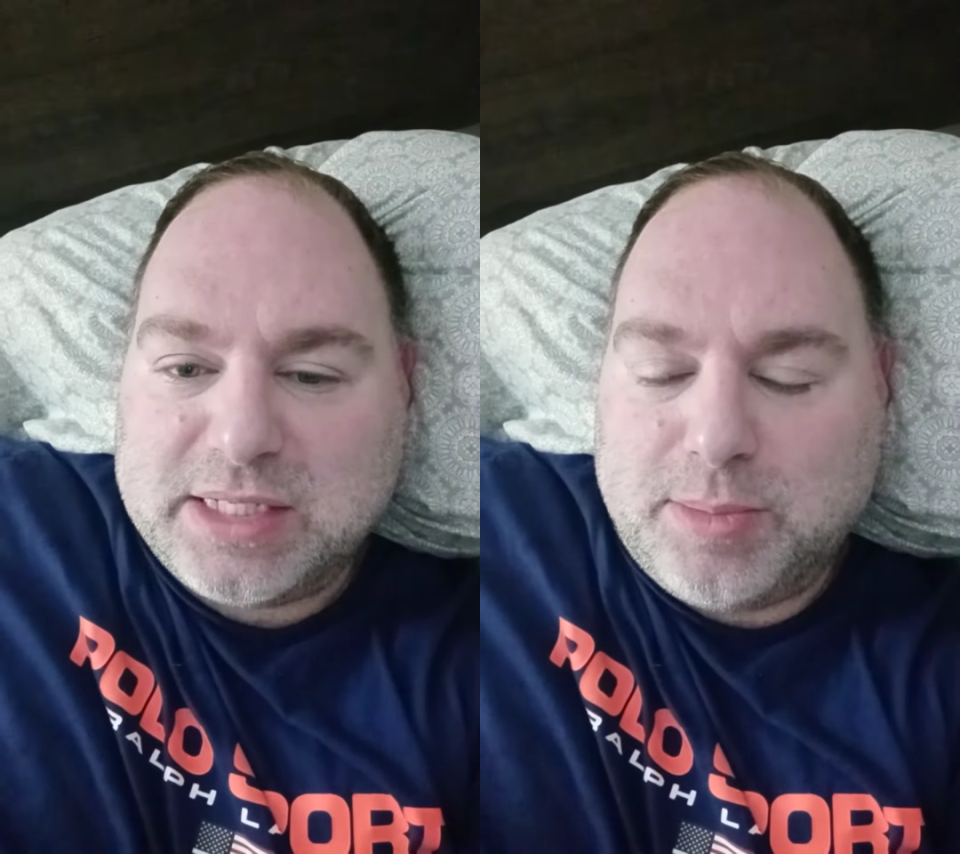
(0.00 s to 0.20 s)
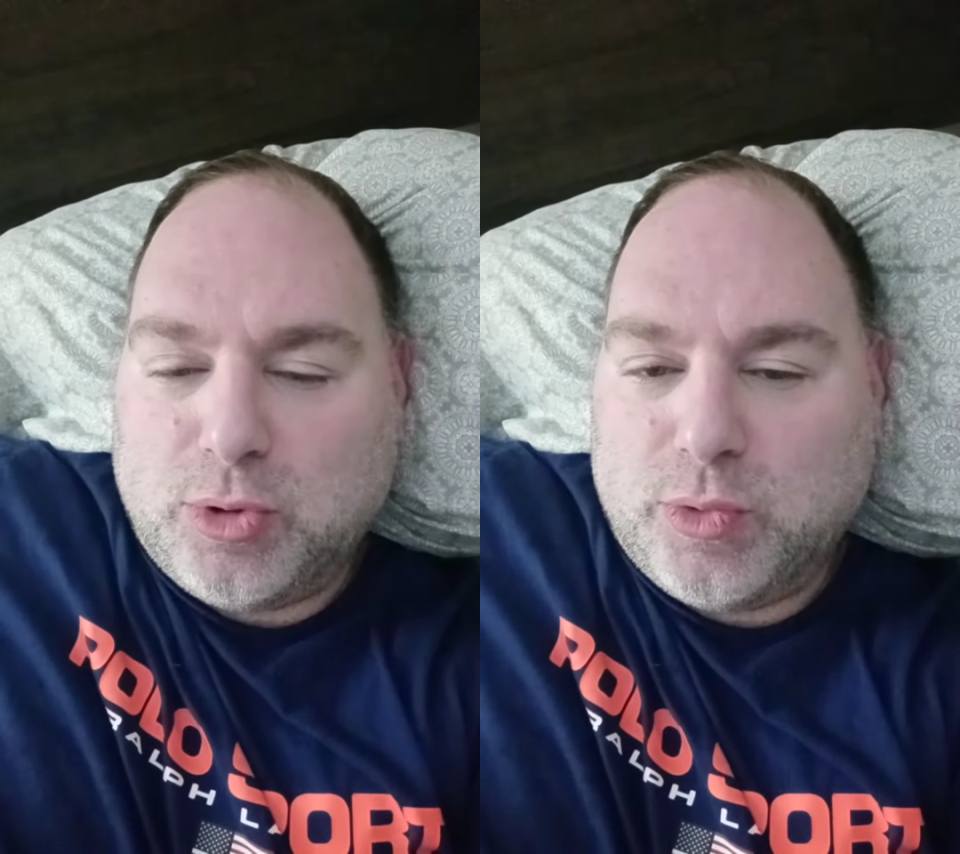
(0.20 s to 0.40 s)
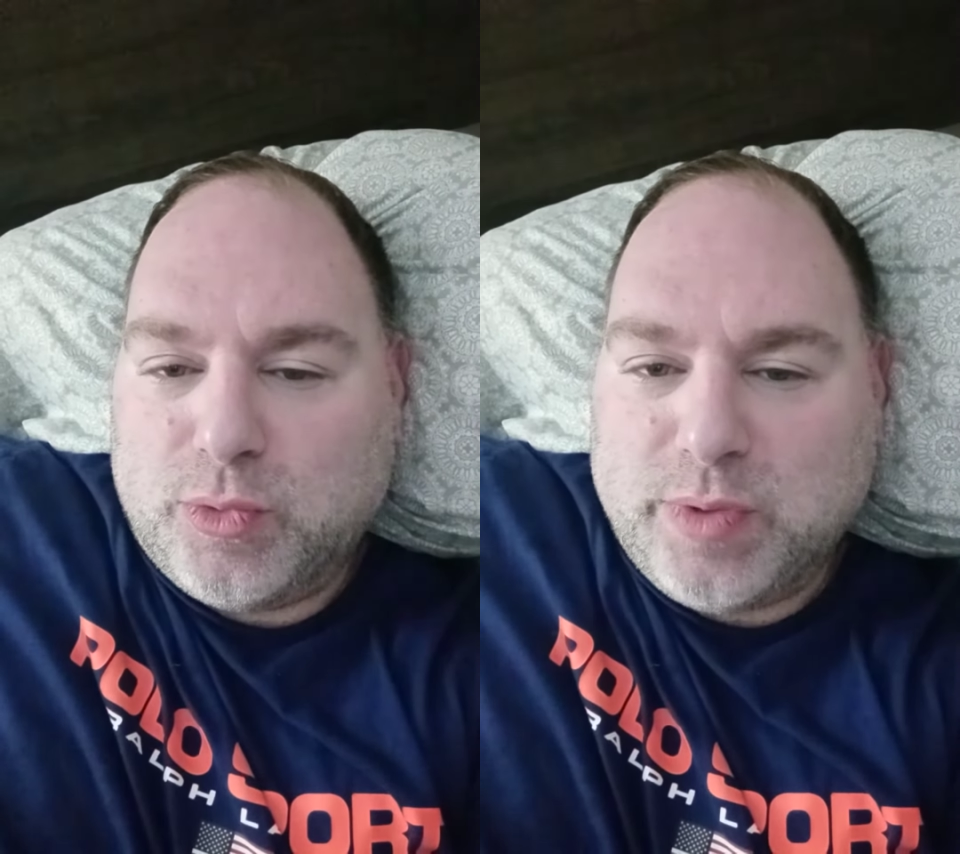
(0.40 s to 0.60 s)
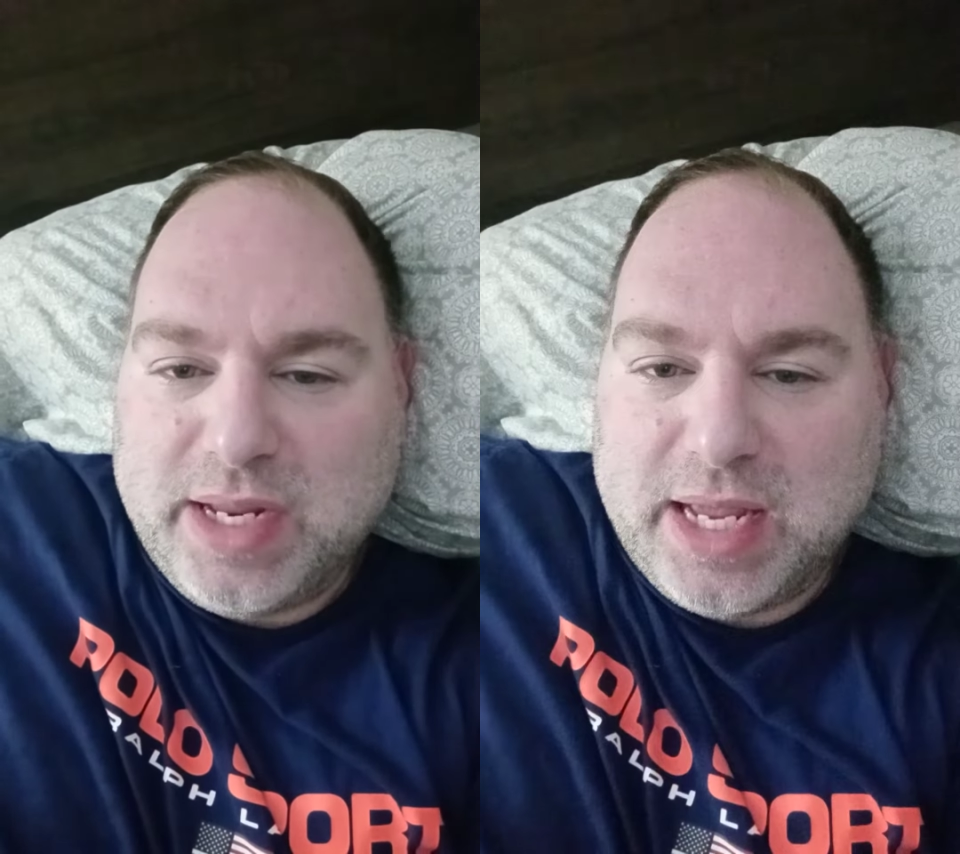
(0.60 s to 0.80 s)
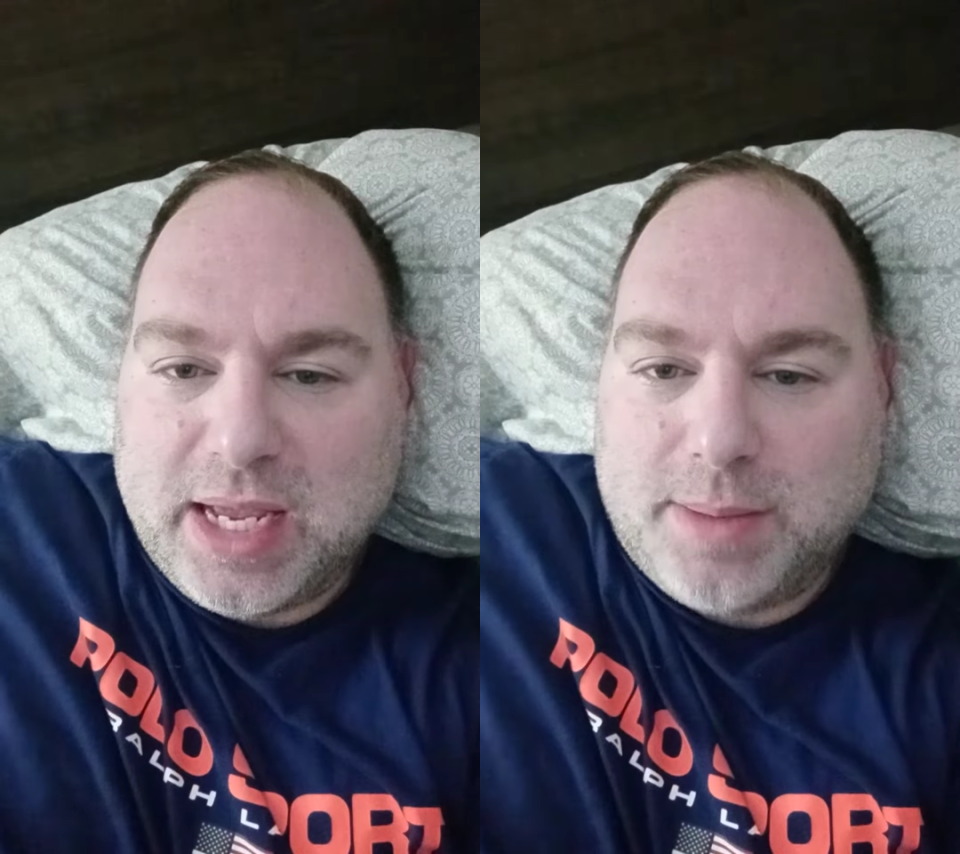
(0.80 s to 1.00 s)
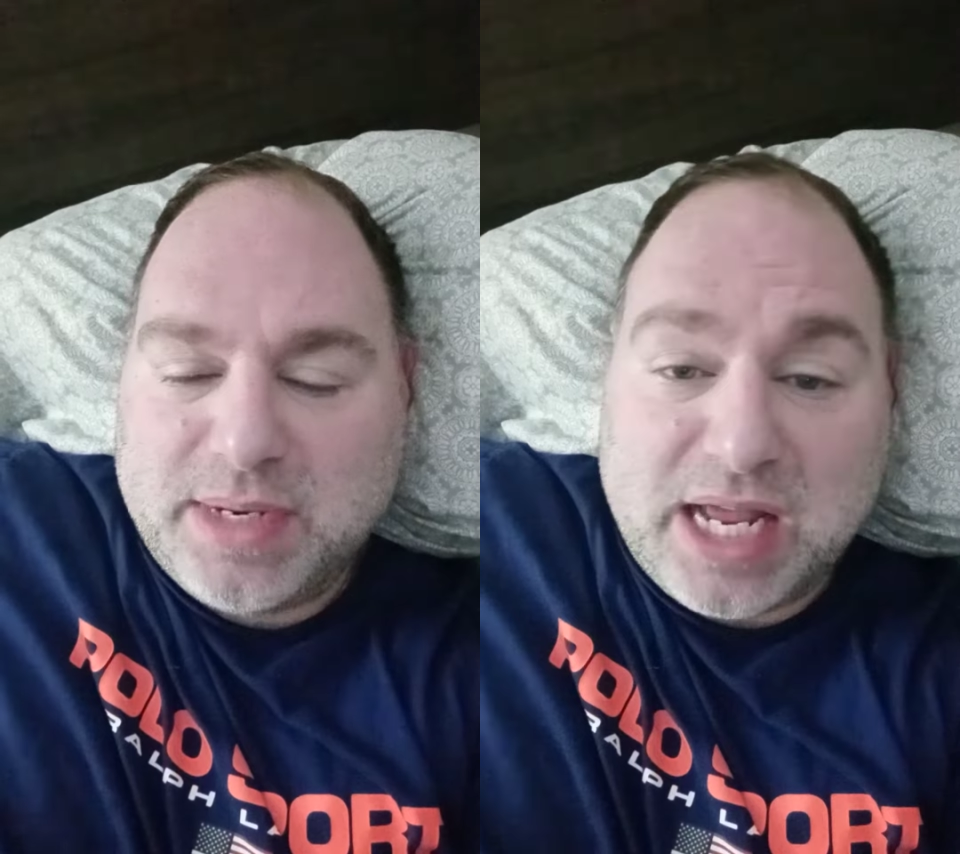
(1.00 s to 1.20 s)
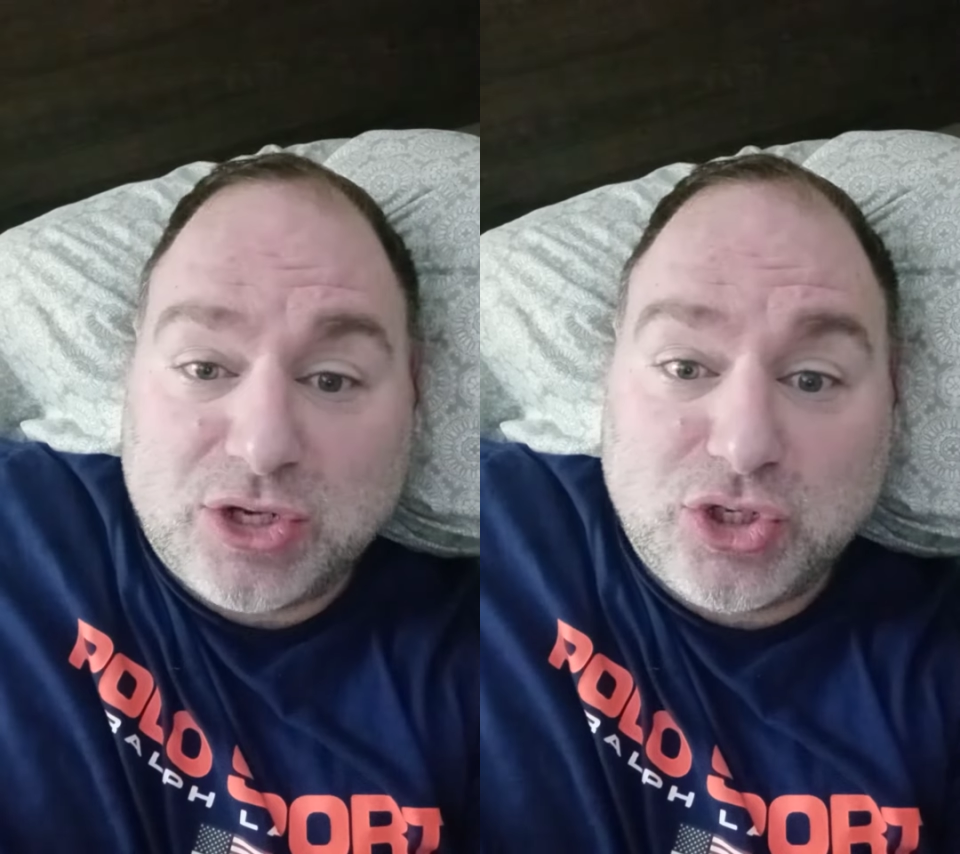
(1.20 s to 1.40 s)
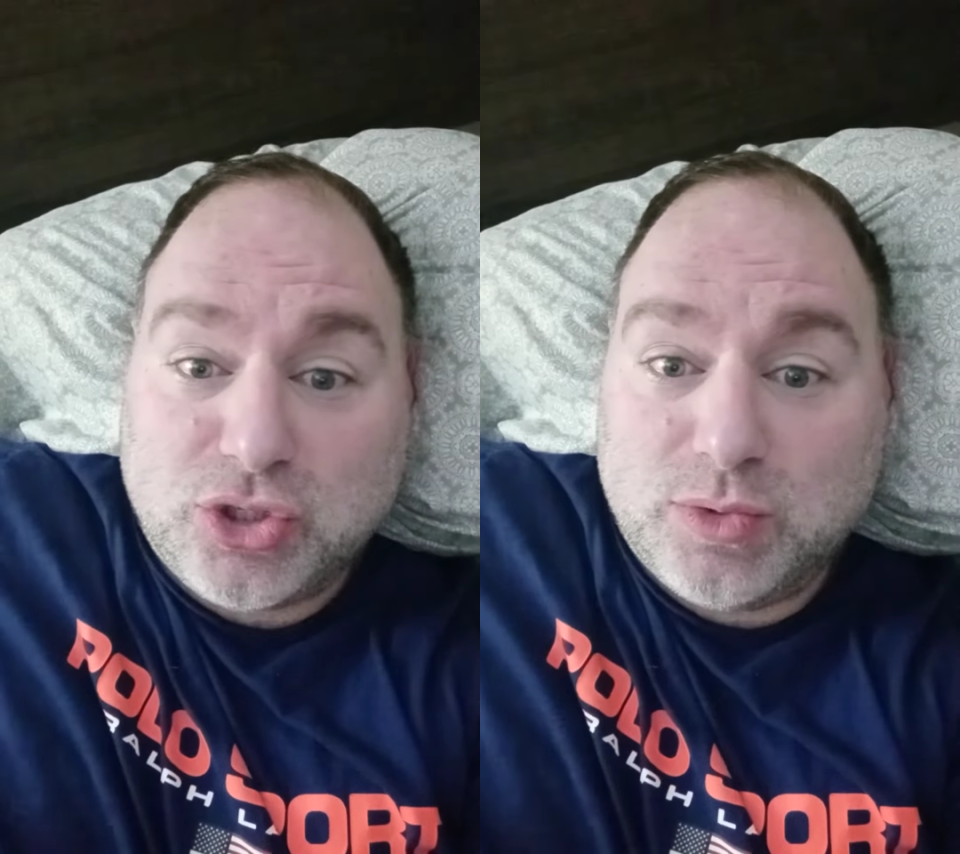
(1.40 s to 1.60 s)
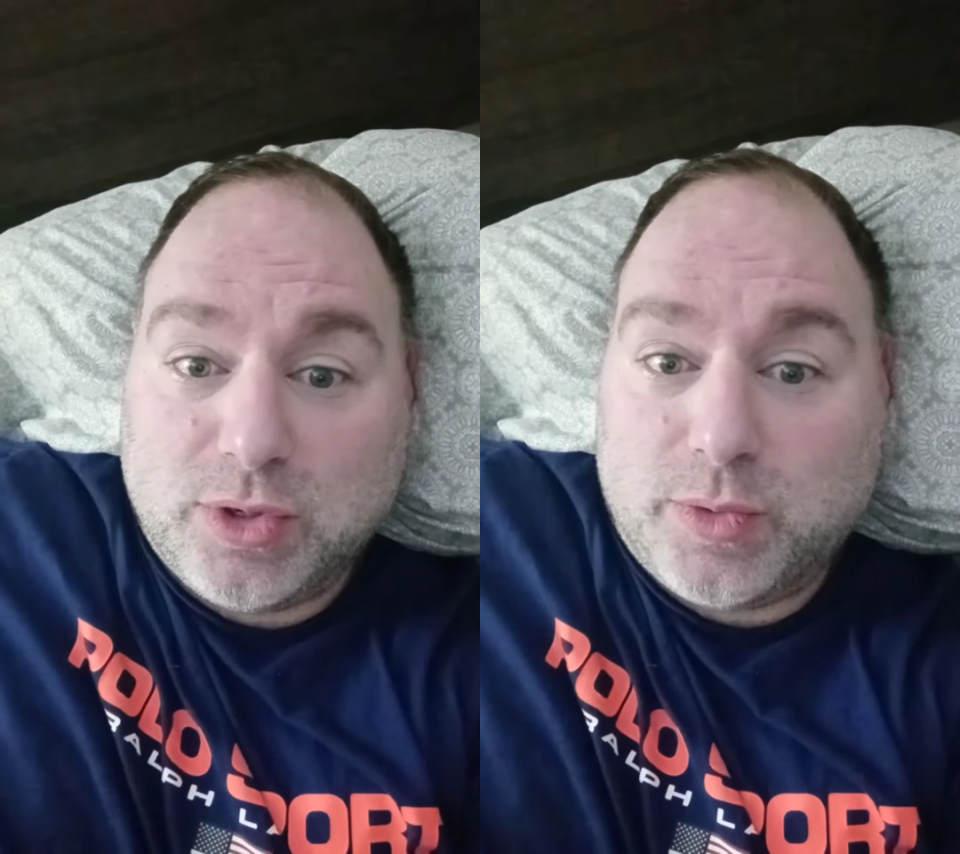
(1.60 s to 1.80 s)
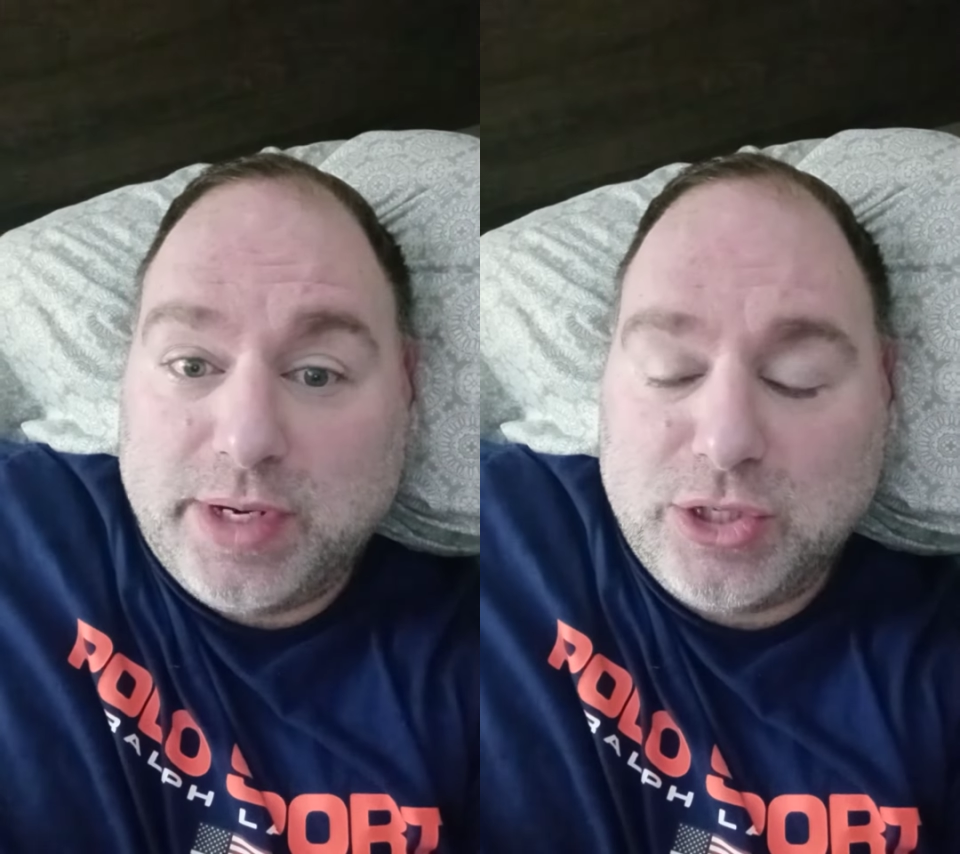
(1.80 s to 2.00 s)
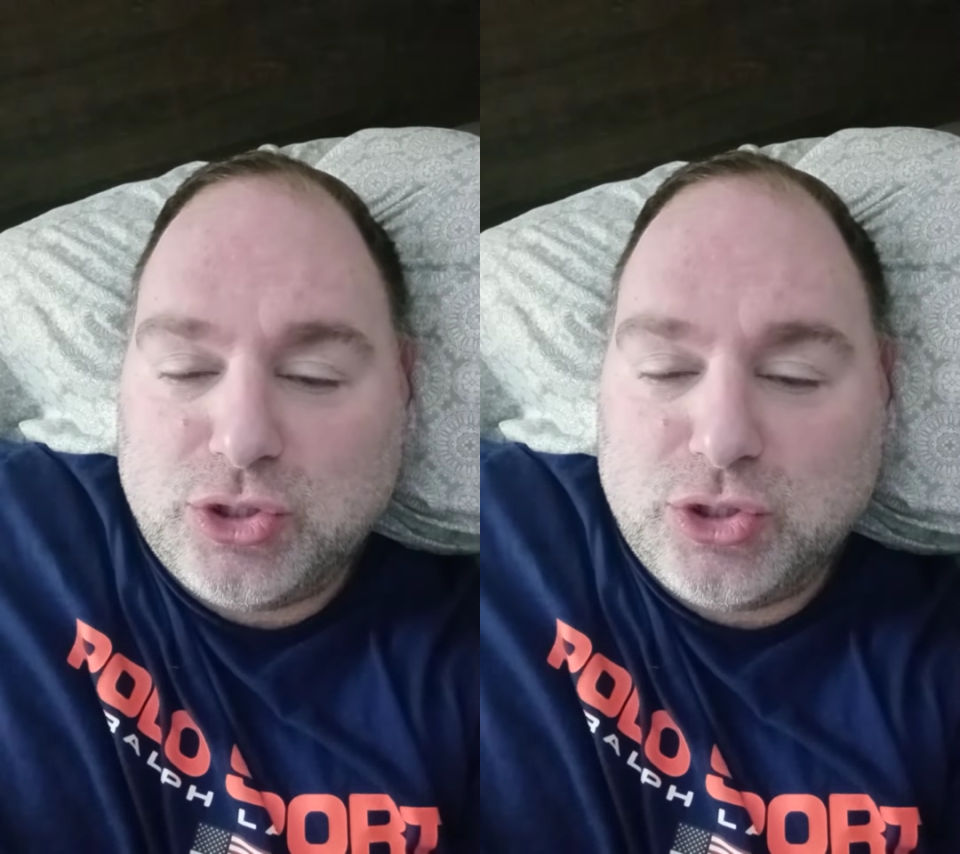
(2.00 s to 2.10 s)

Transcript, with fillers: They put her in rehab, and now she's doing great.